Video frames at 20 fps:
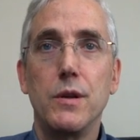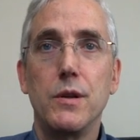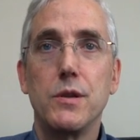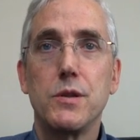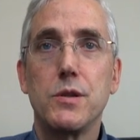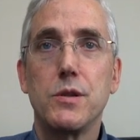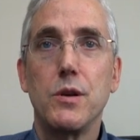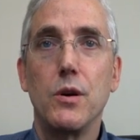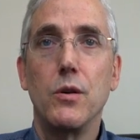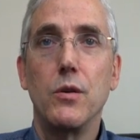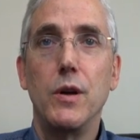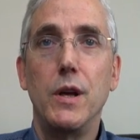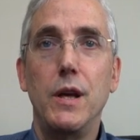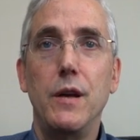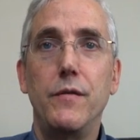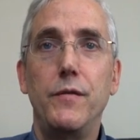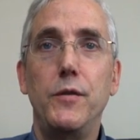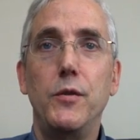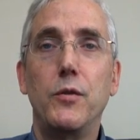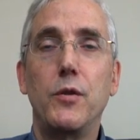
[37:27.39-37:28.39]
So
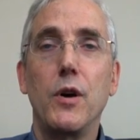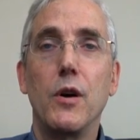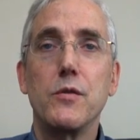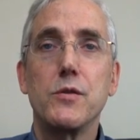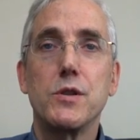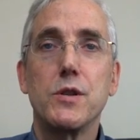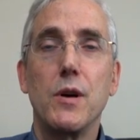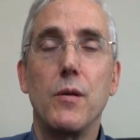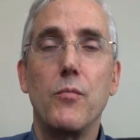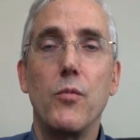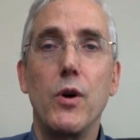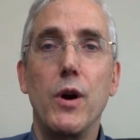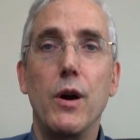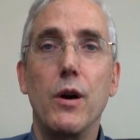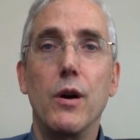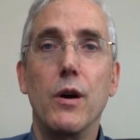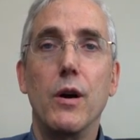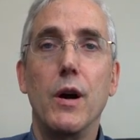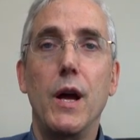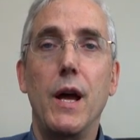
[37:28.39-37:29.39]
if you go
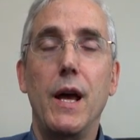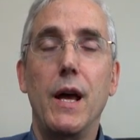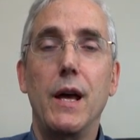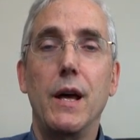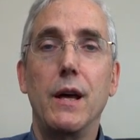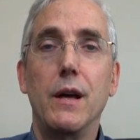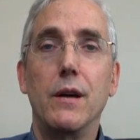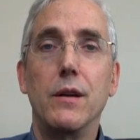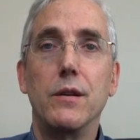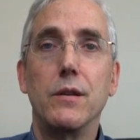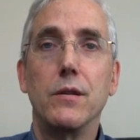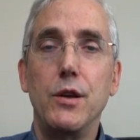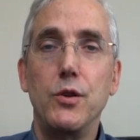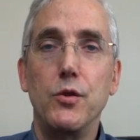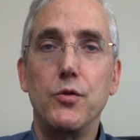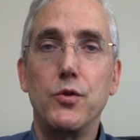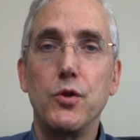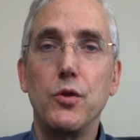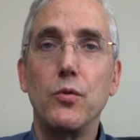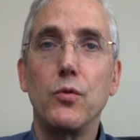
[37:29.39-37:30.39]
somewhere and
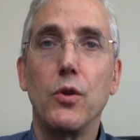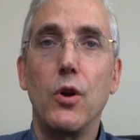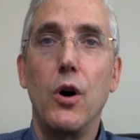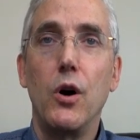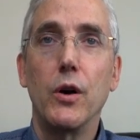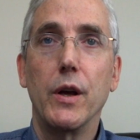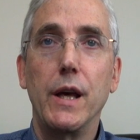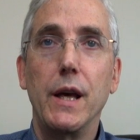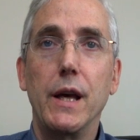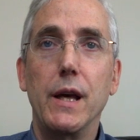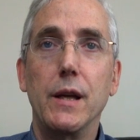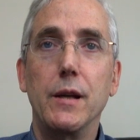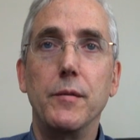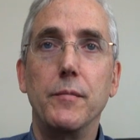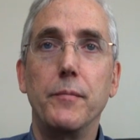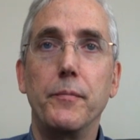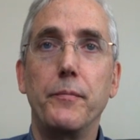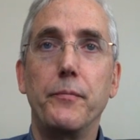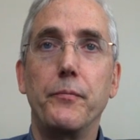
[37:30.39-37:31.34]
you do log in,